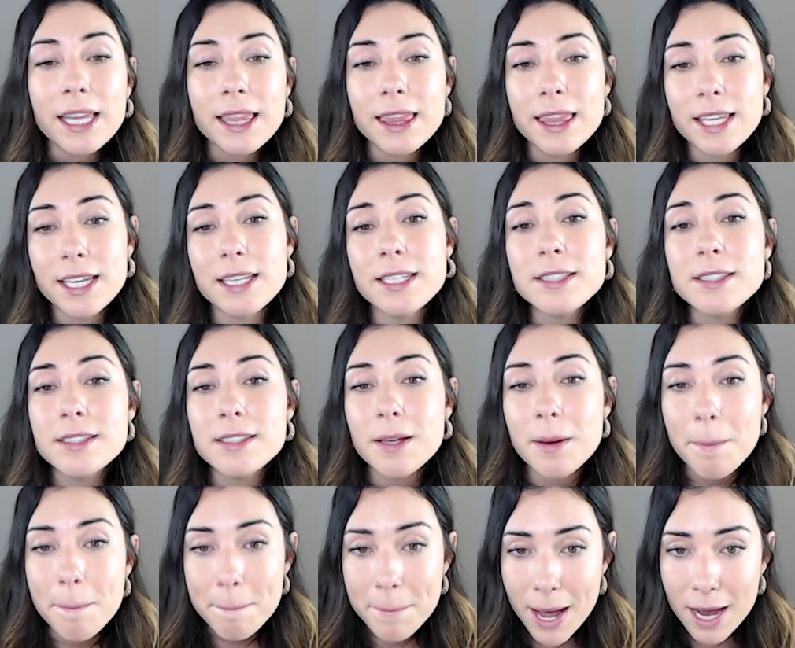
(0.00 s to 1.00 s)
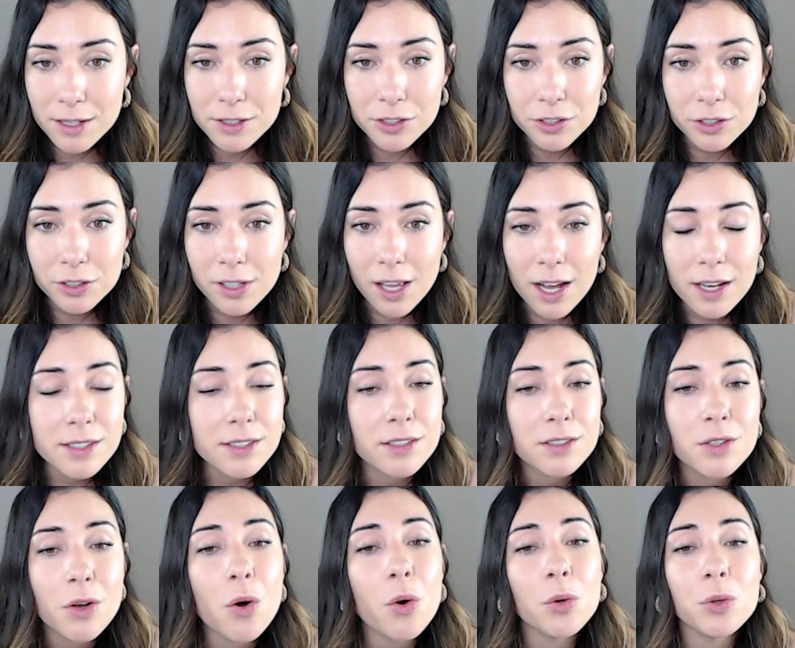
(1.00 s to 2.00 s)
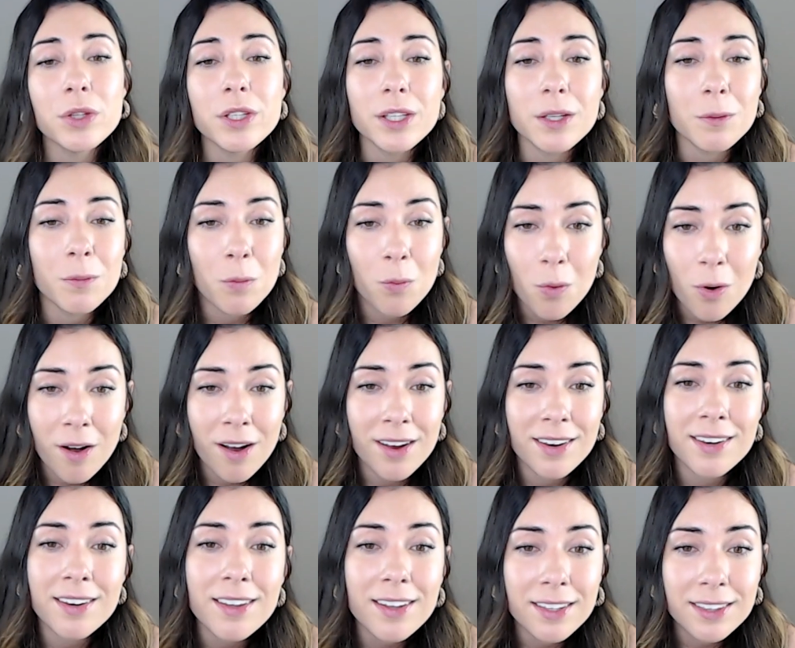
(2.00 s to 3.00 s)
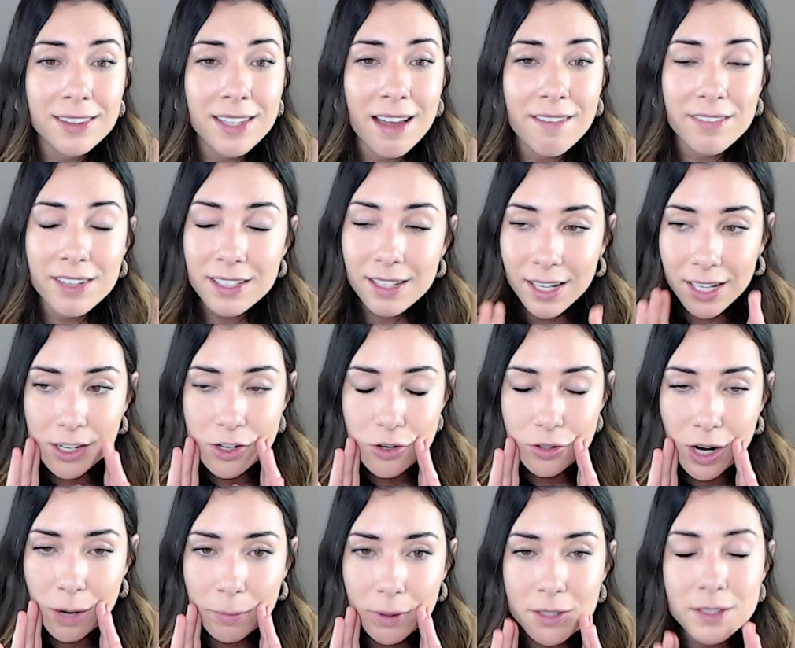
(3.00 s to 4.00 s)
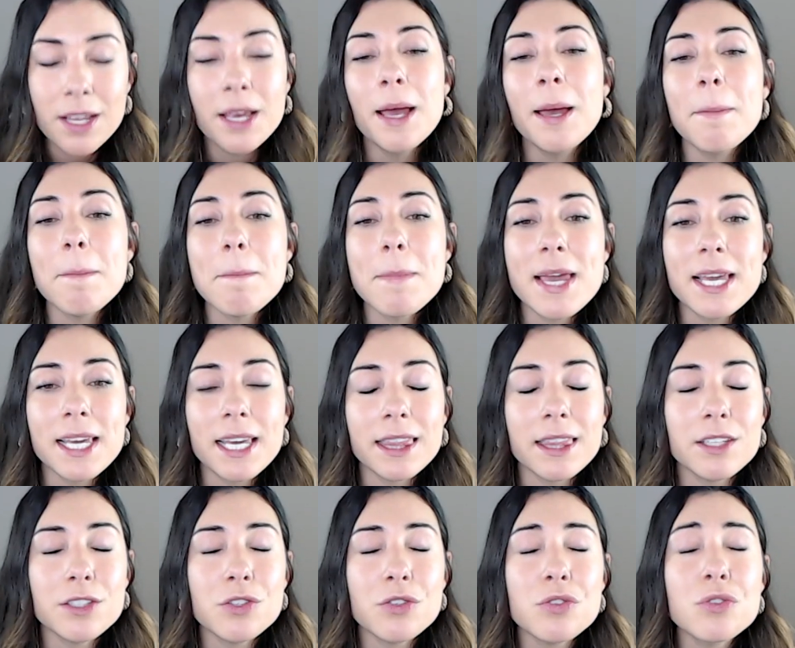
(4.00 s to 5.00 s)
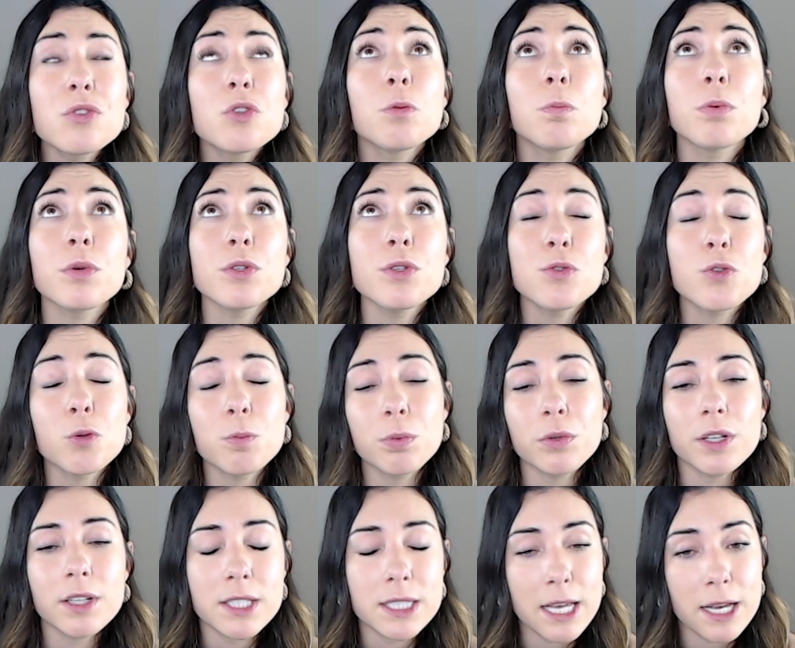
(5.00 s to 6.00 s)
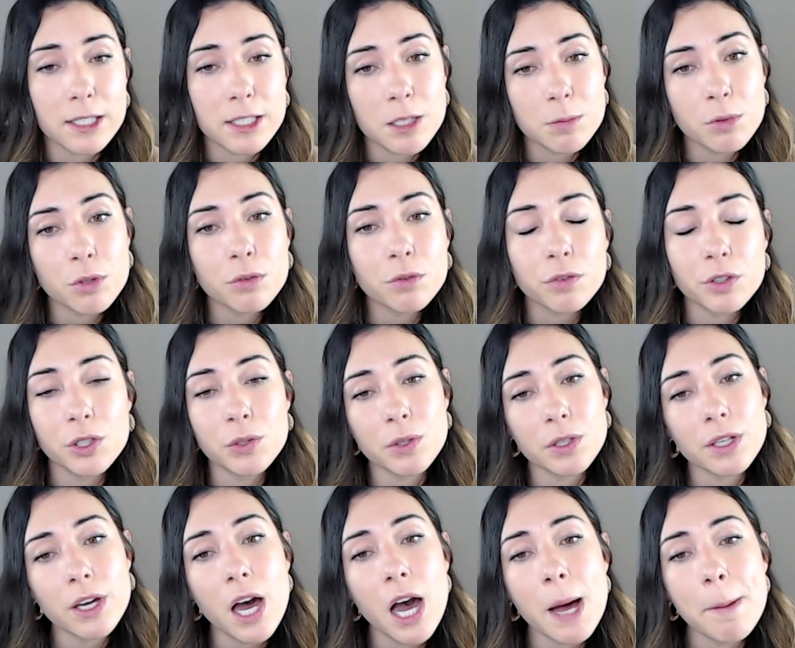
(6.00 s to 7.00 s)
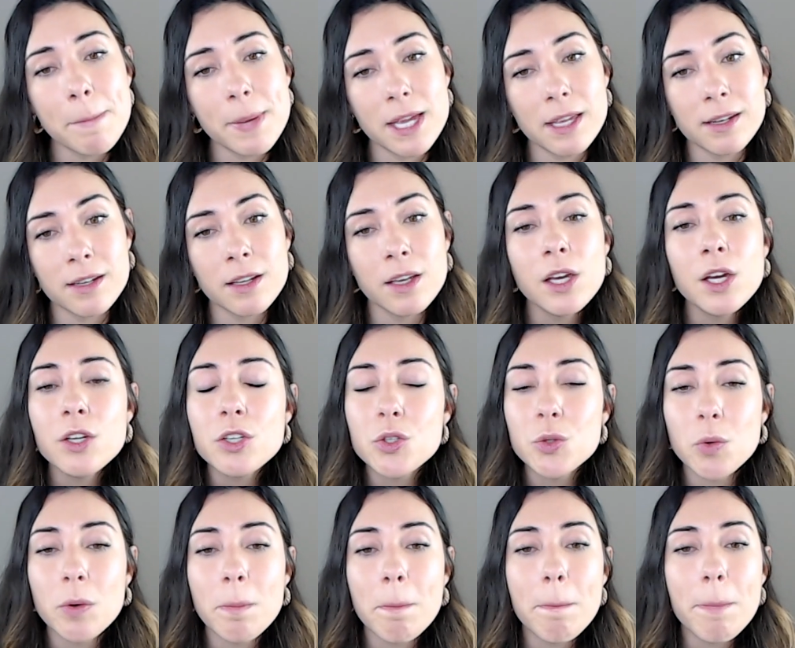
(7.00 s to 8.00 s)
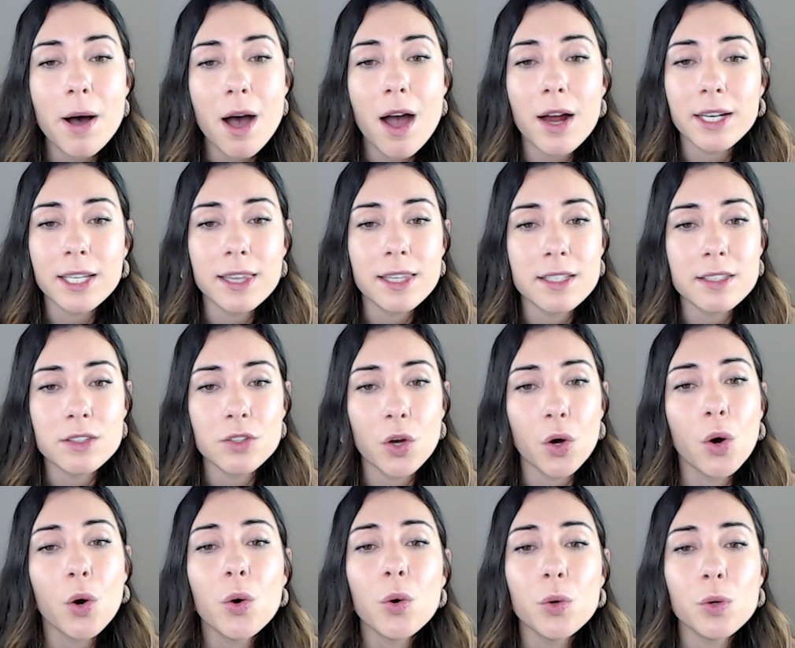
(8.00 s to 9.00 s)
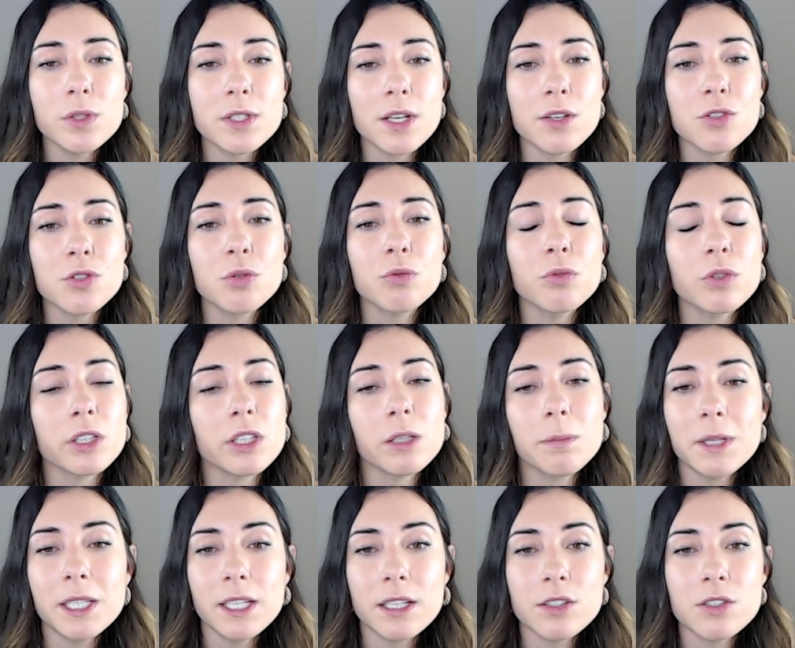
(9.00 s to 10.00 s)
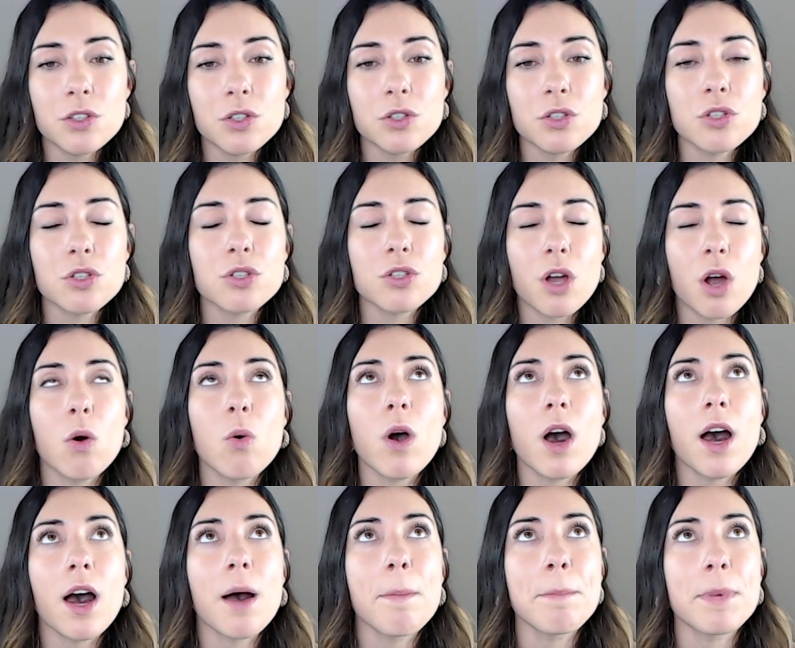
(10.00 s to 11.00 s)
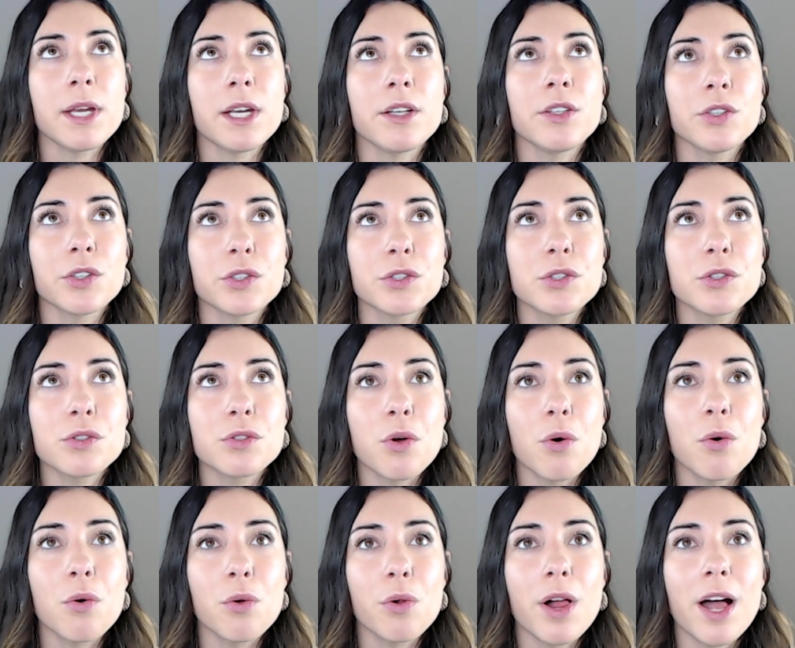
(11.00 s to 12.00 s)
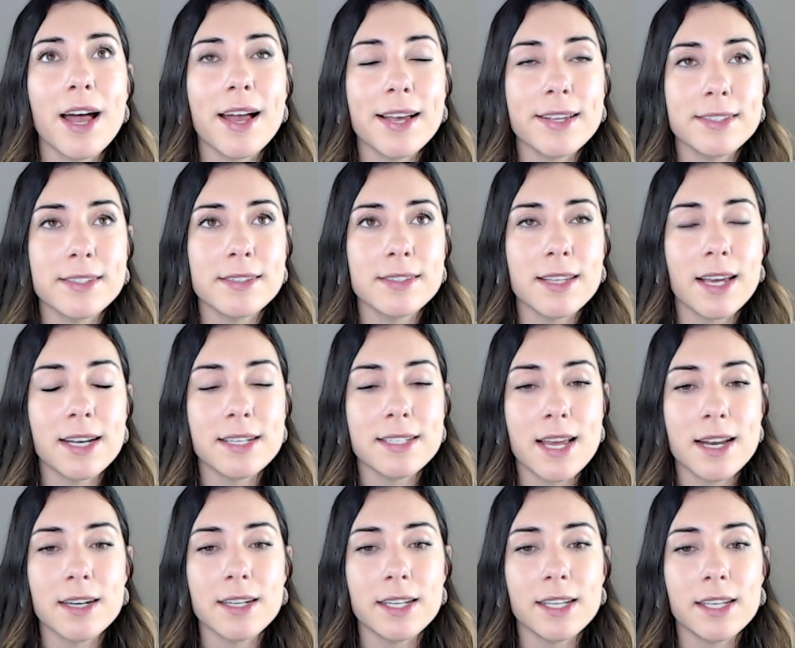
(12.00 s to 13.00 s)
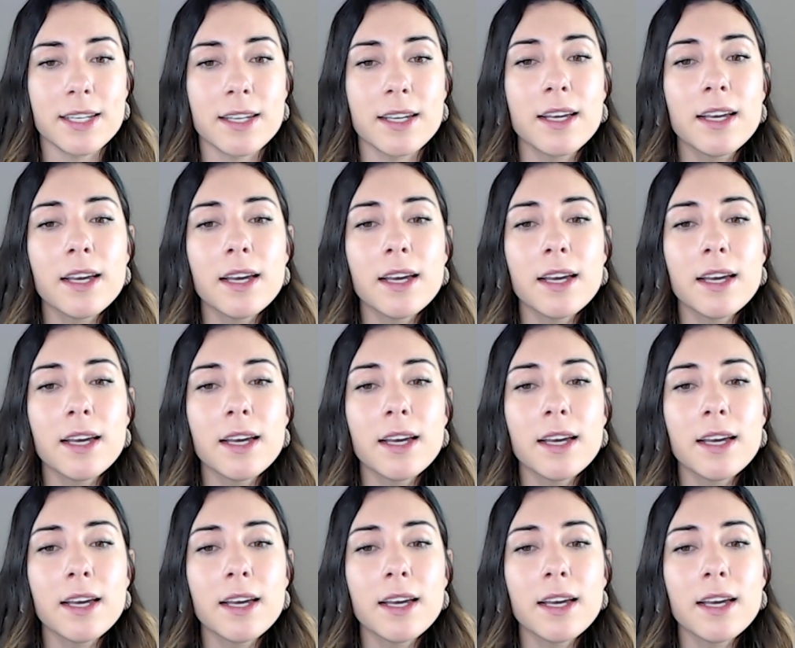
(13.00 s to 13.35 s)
This masterclass is only 111 angel numbers, making this super, super accessible for you to come in, to embody these codes, and to really begin to show up in your soul essence identity,